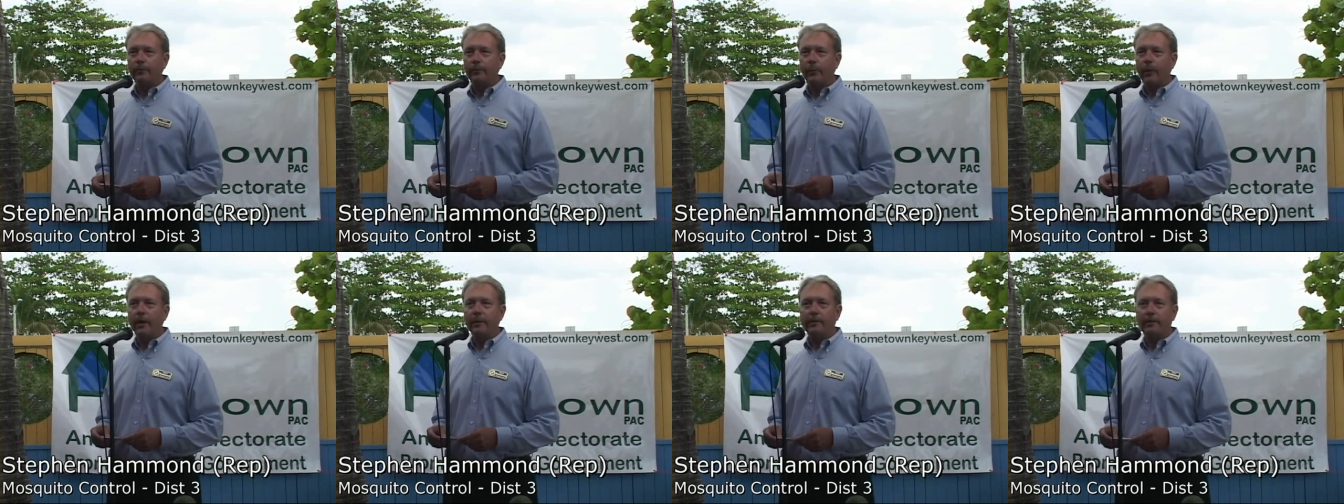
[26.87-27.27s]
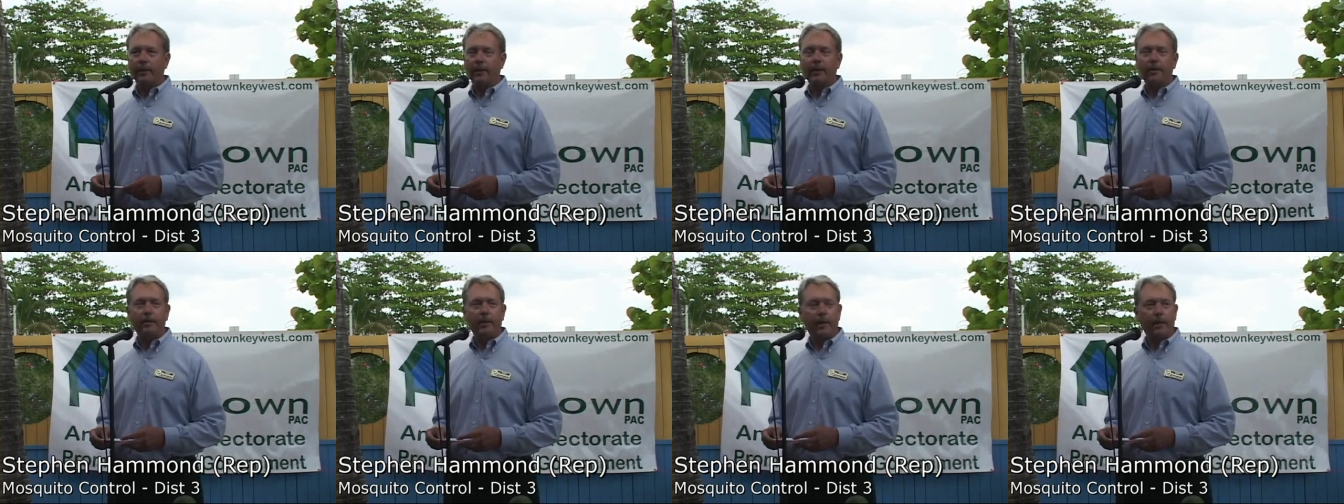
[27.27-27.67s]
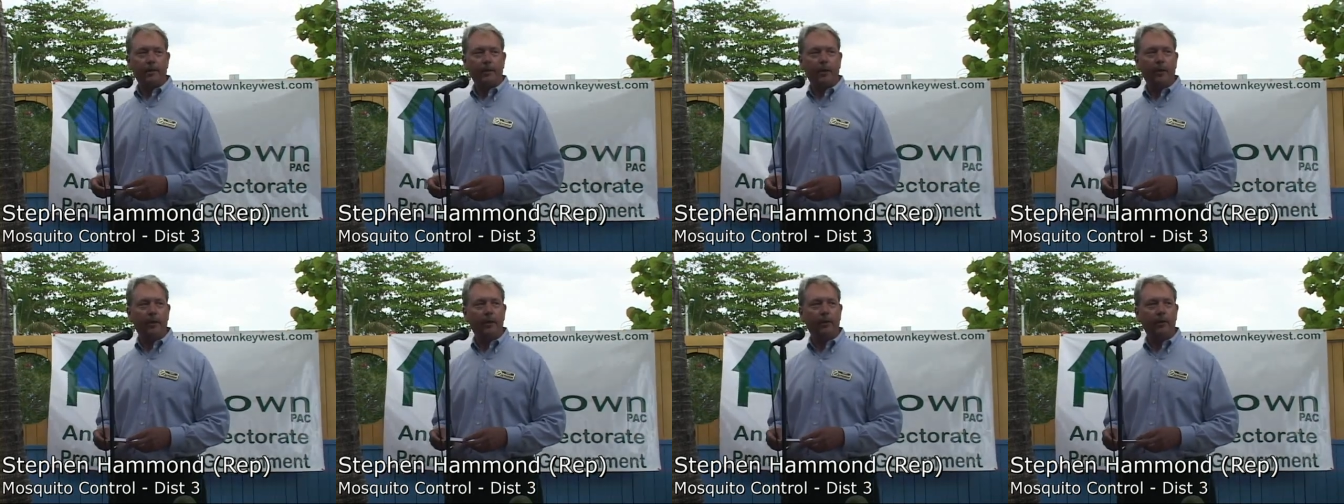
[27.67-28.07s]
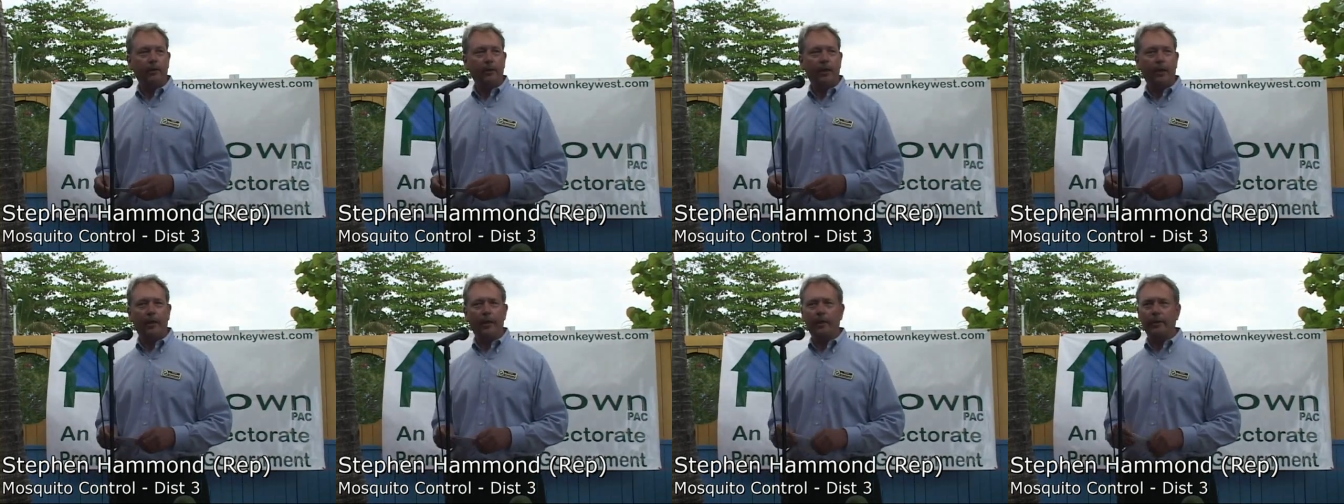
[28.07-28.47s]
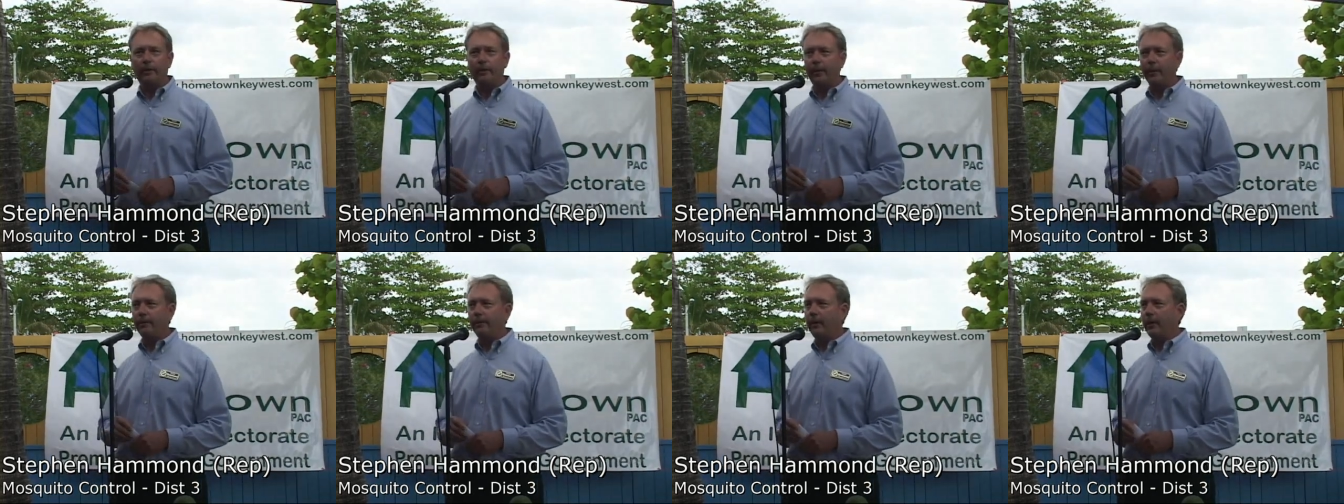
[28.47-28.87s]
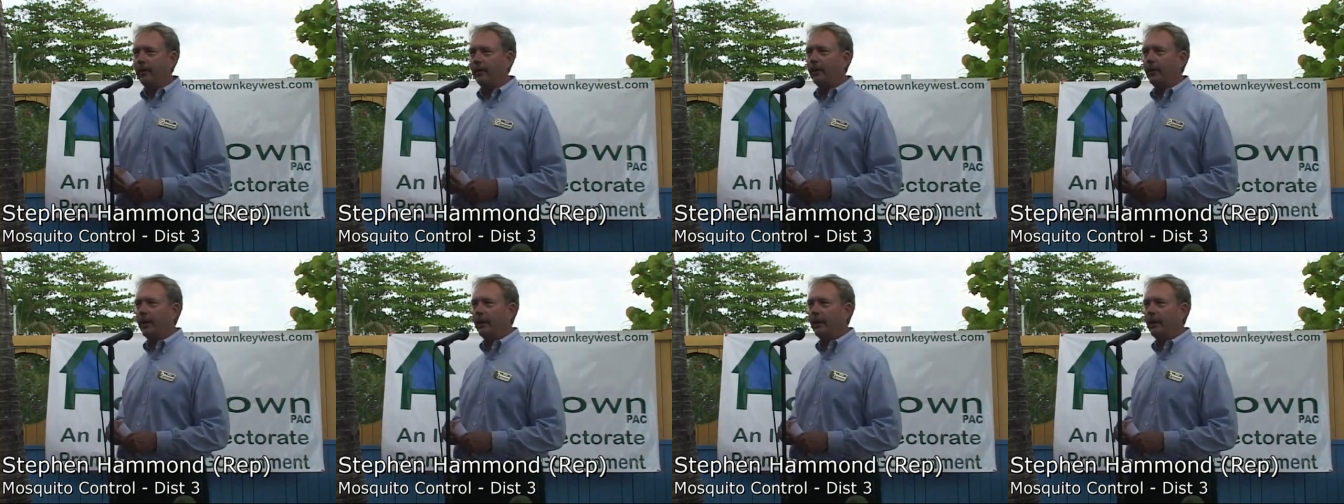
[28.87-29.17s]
wait to get down here and live here.